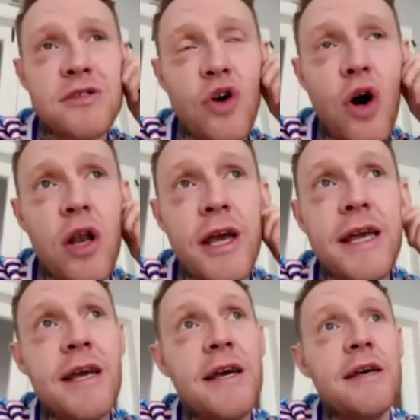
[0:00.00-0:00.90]
So,
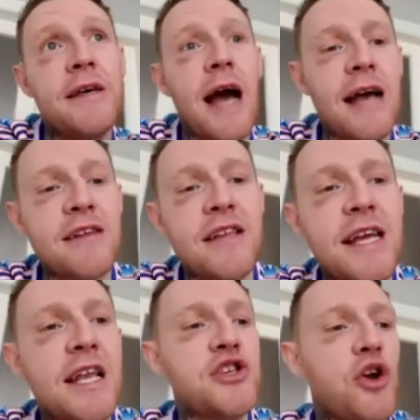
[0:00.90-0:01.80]
like, as a
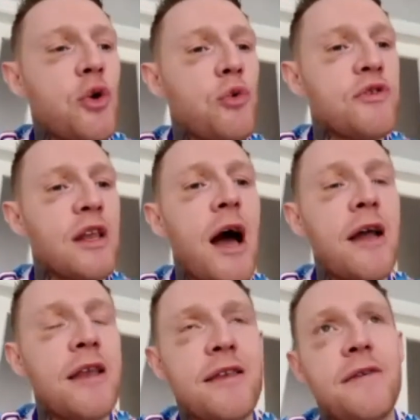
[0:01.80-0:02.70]
teenager, it was a lot,